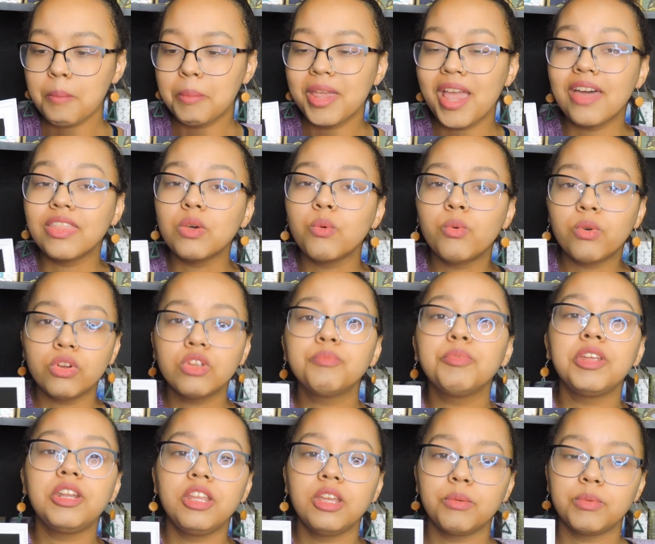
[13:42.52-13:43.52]
yeah, the world
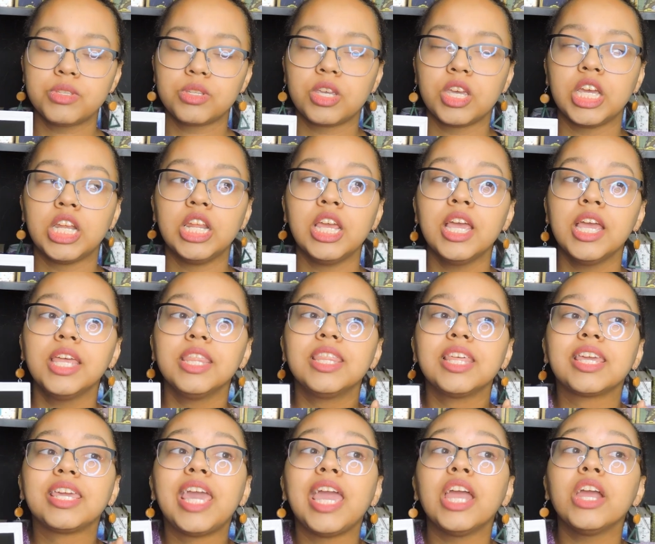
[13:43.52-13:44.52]
building was good.
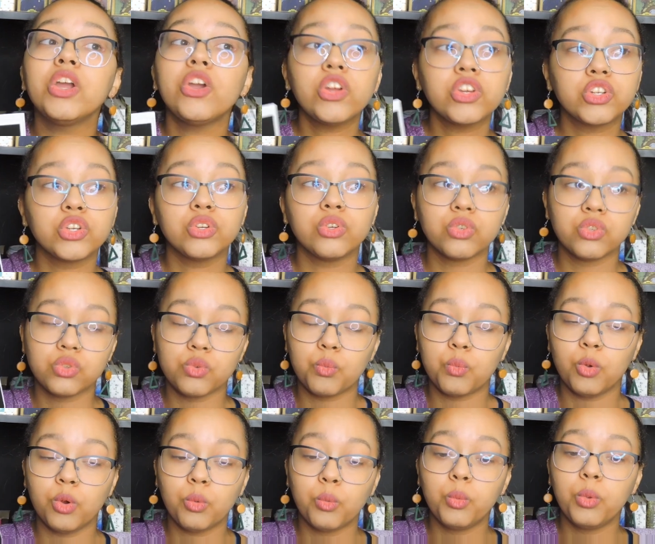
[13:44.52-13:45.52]
The characters
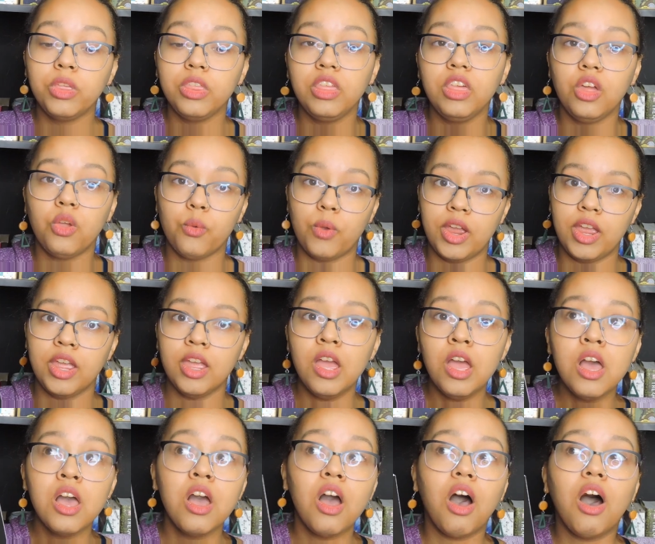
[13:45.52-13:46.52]
were really great.
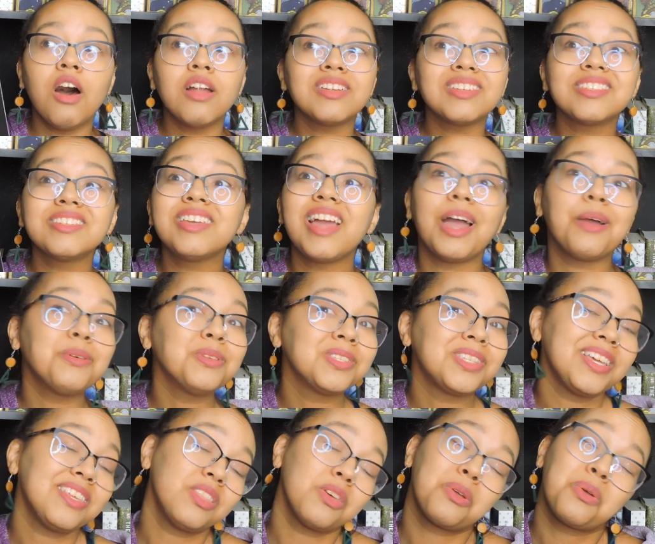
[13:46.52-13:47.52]
Honestly, I will
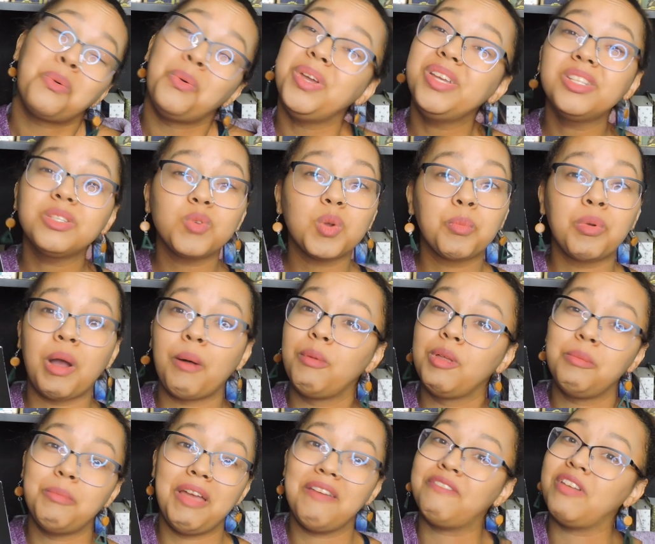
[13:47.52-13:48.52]
say the queens were
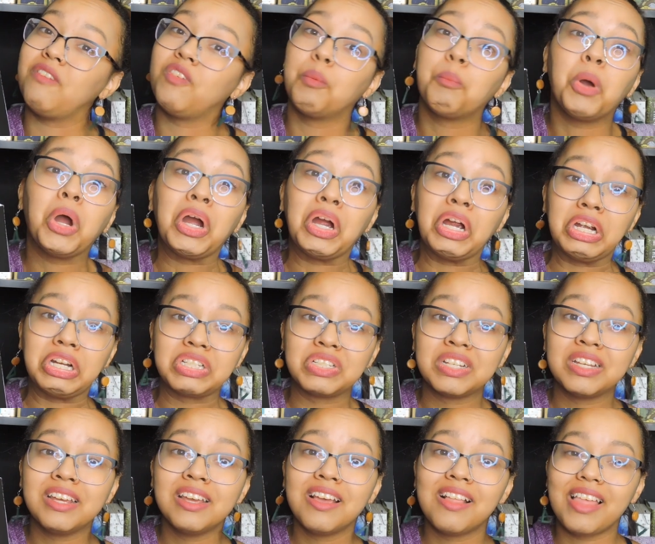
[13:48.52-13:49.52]
probably my favorite part.
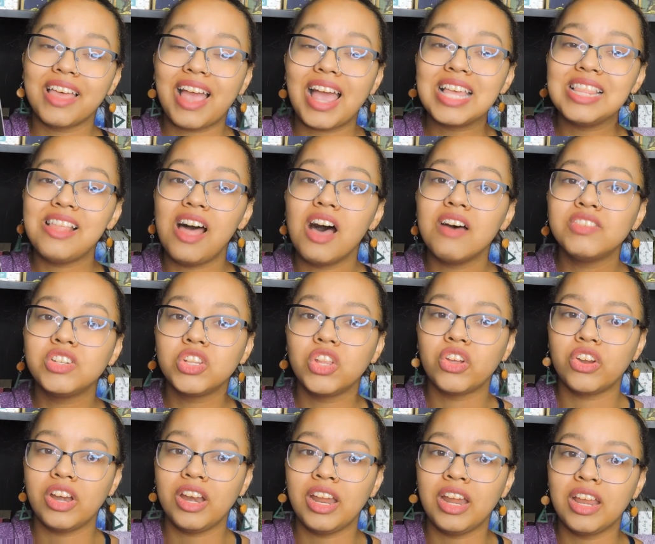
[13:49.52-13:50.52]
Like, I loved
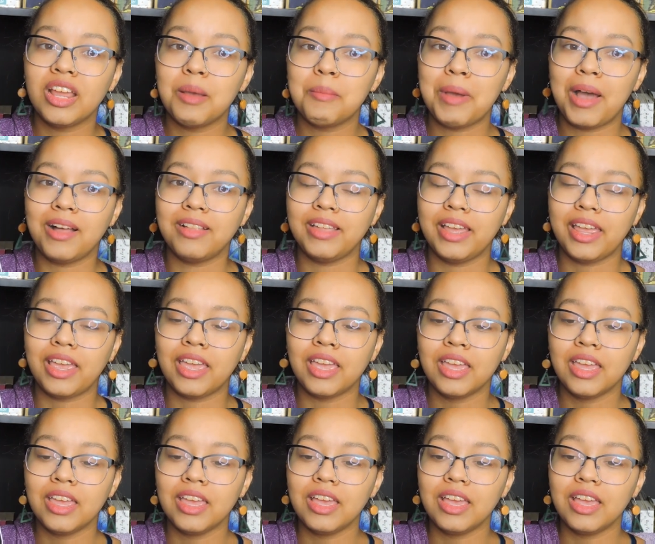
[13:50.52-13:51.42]
learning about, like,